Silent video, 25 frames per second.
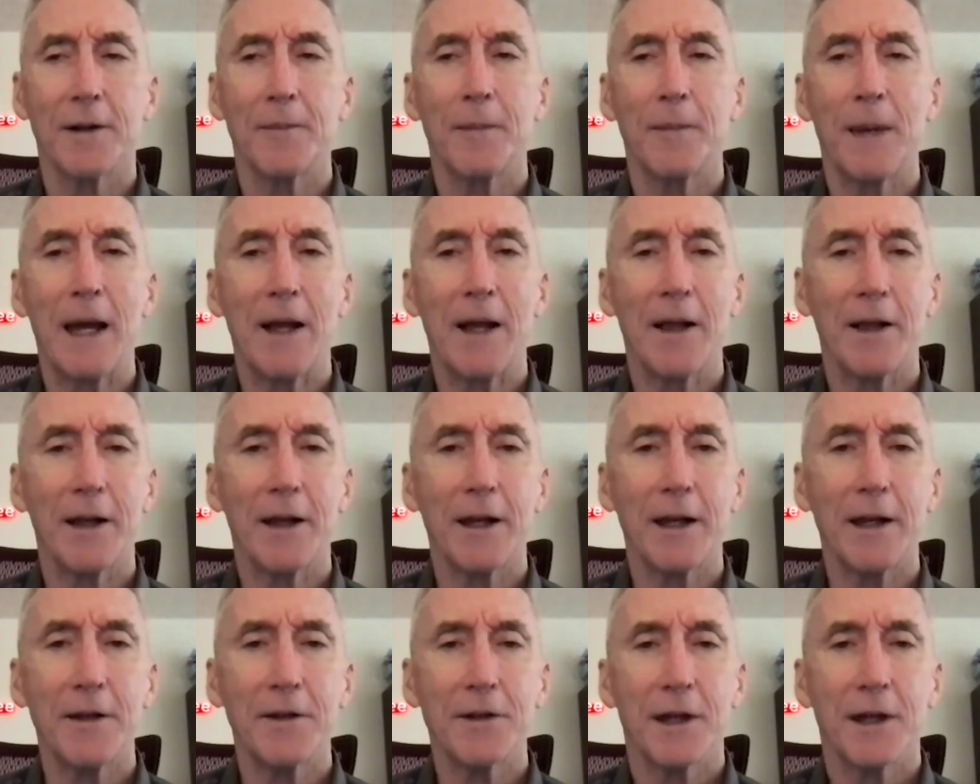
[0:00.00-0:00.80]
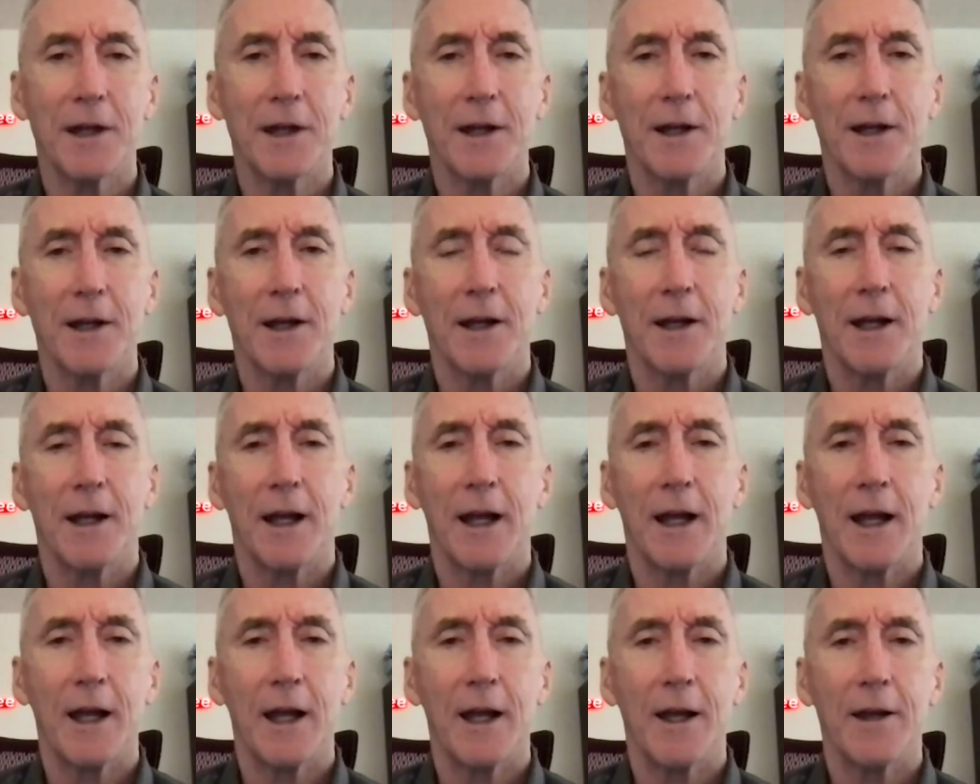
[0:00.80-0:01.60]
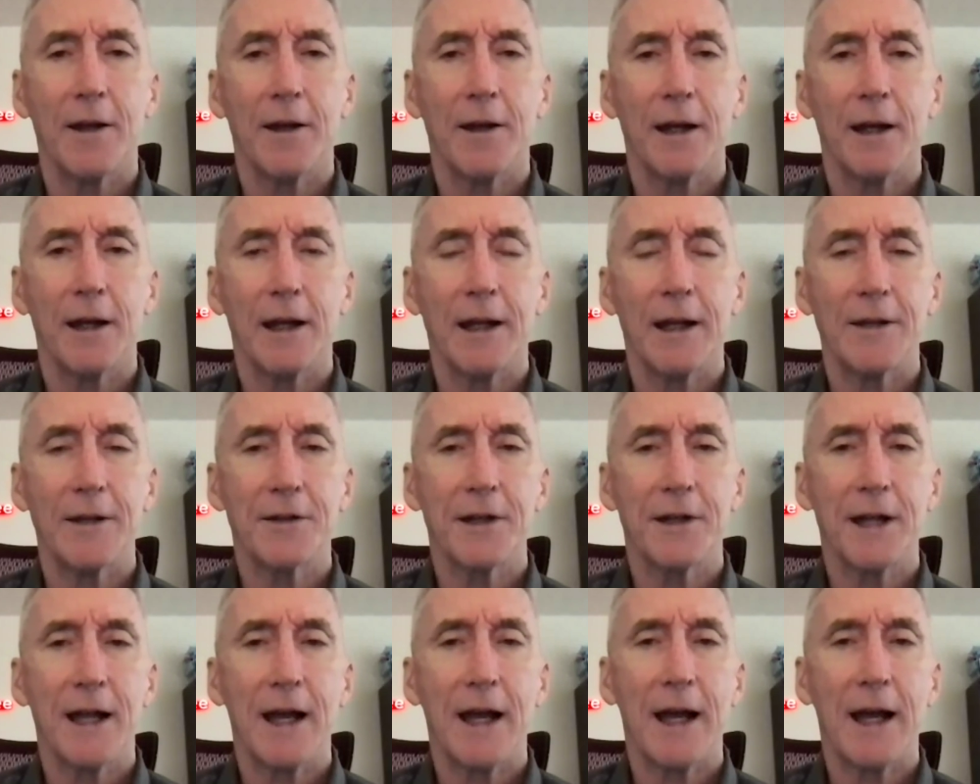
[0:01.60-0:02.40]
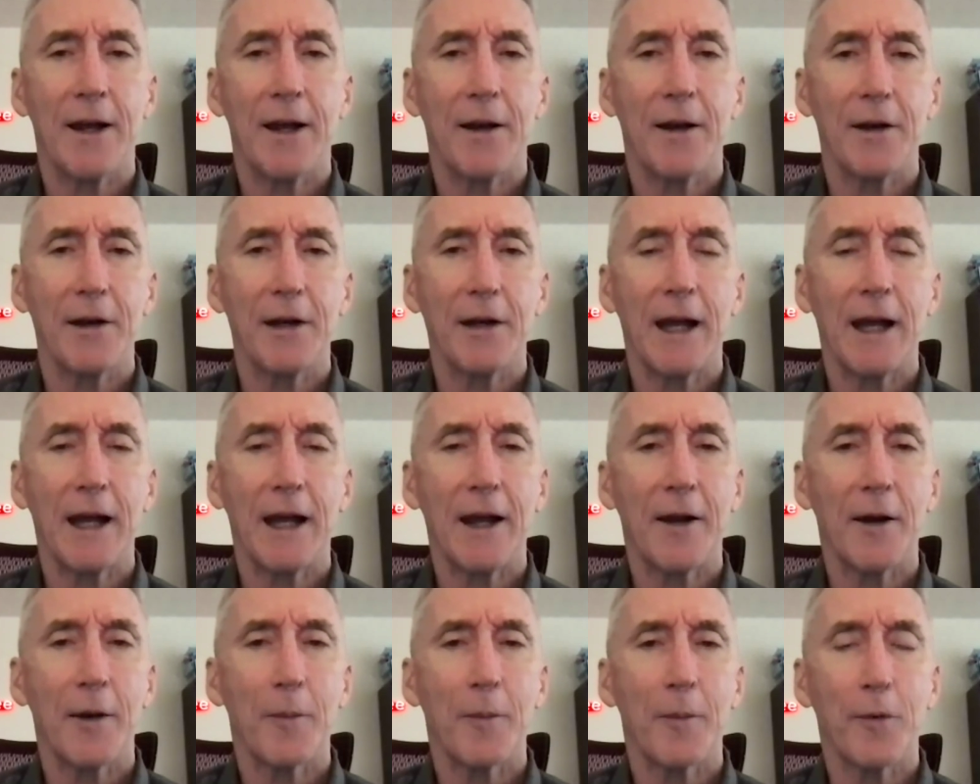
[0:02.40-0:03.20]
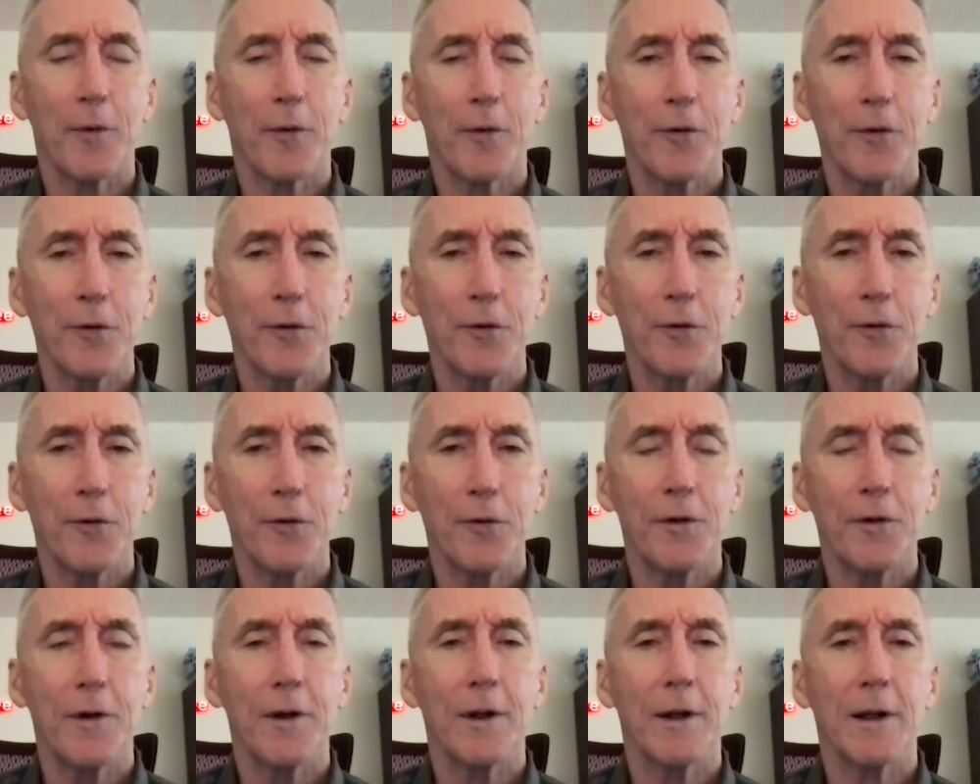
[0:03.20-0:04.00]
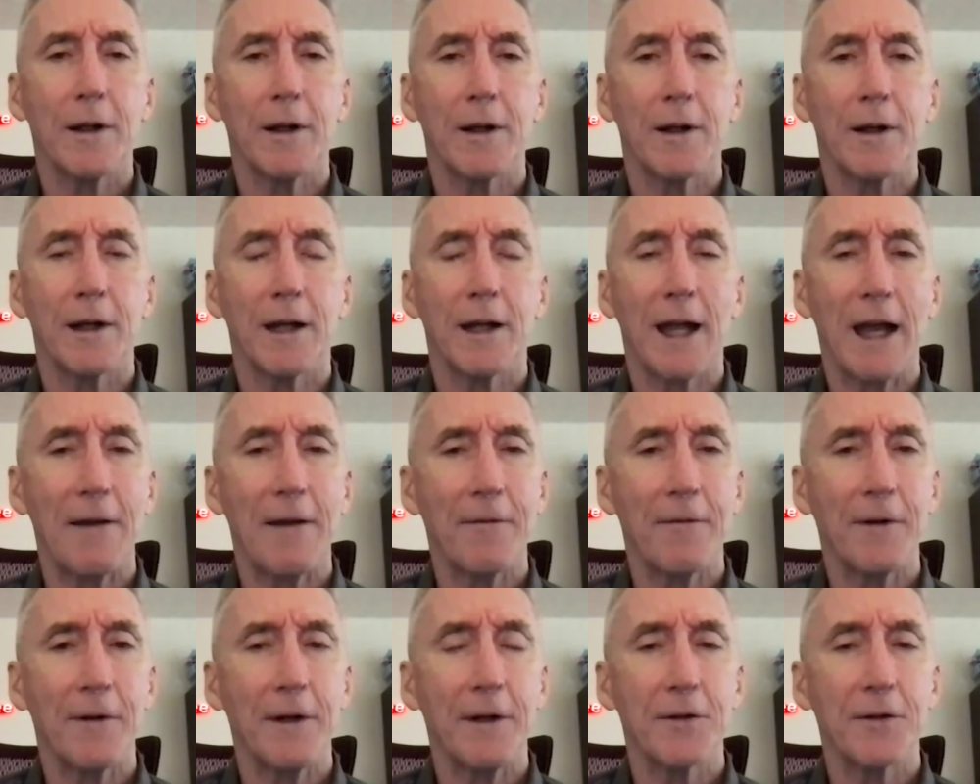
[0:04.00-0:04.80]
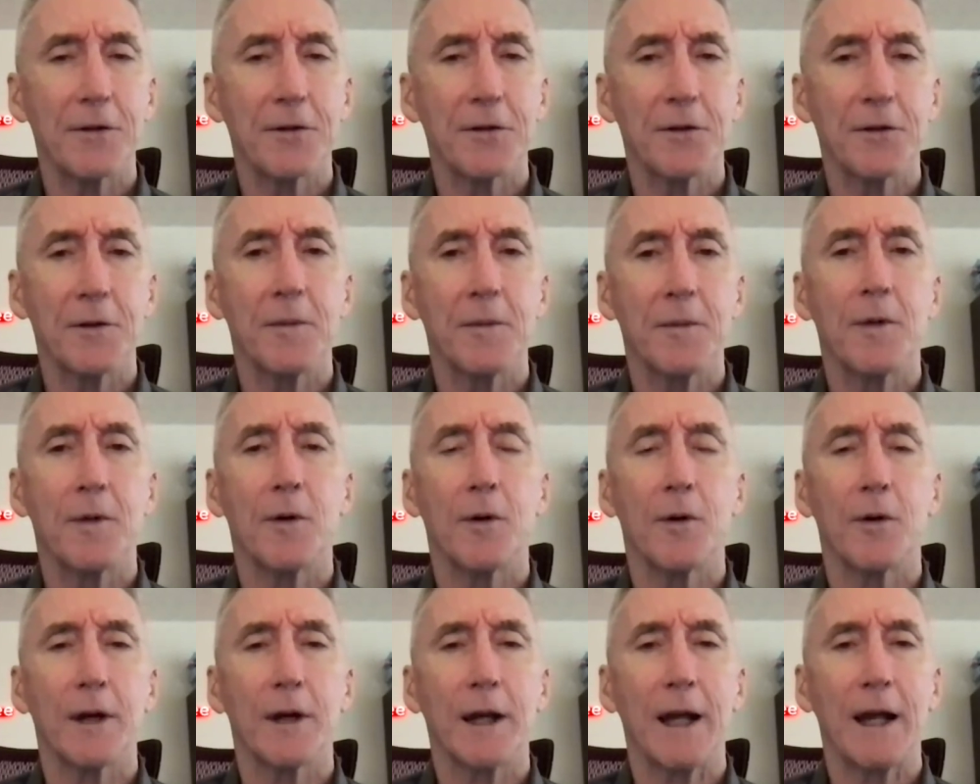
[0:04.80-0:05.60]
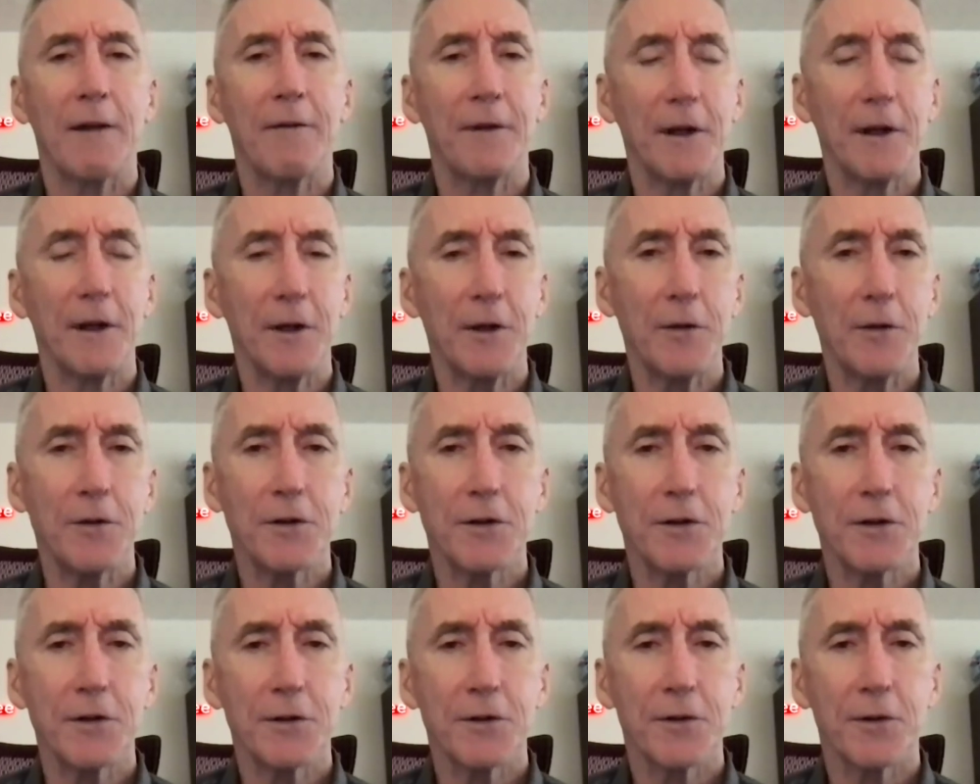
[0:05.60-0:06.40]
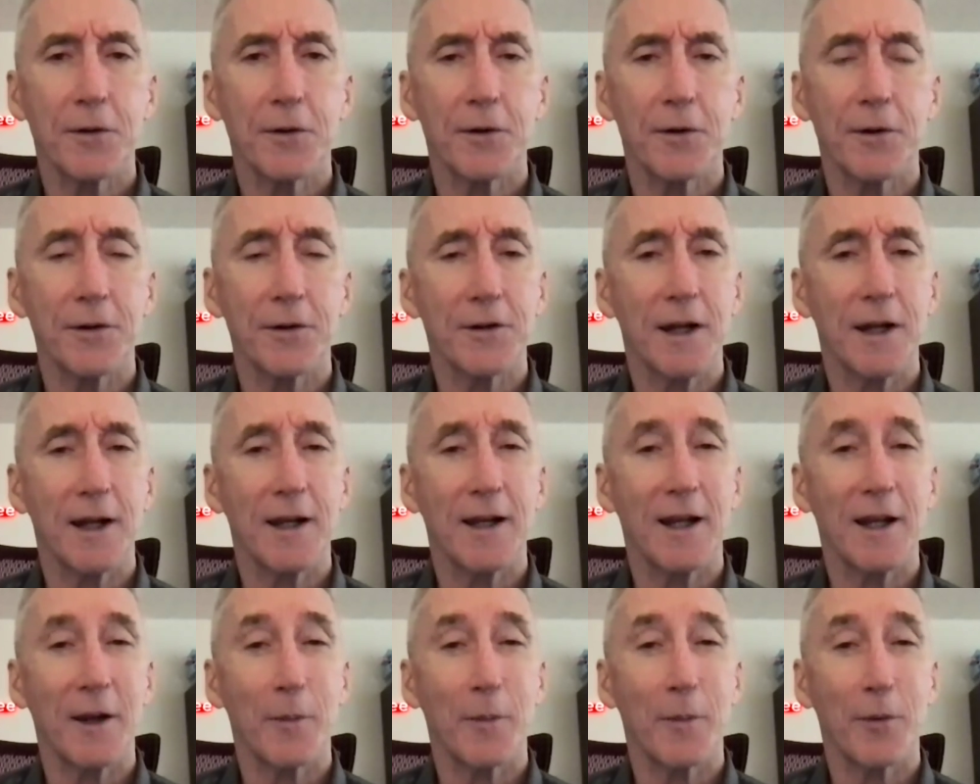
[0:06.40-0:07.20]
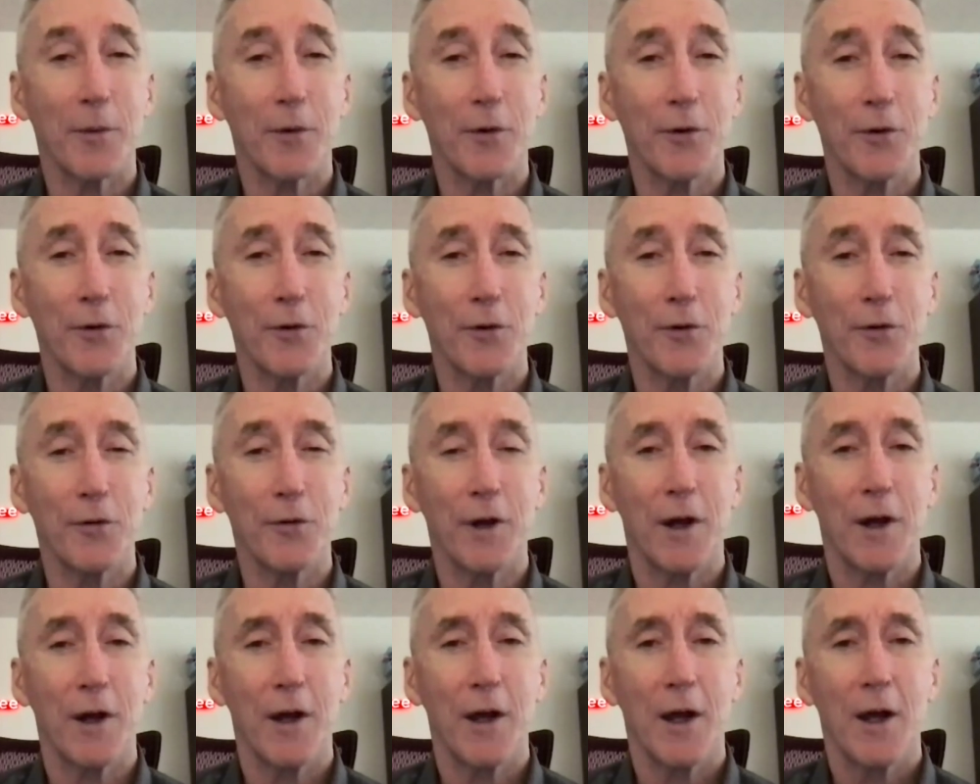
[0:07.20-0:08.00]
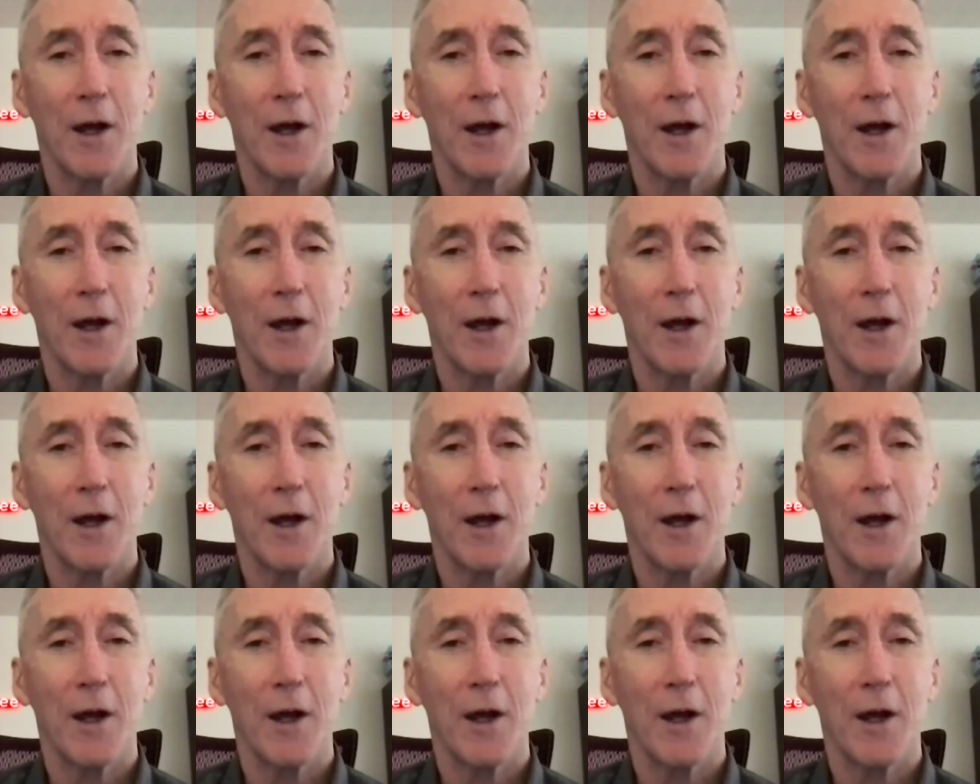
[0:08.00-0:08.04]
Maladies, and it's not yet approved, caffeinism or caffeine use disorder is not yet approved,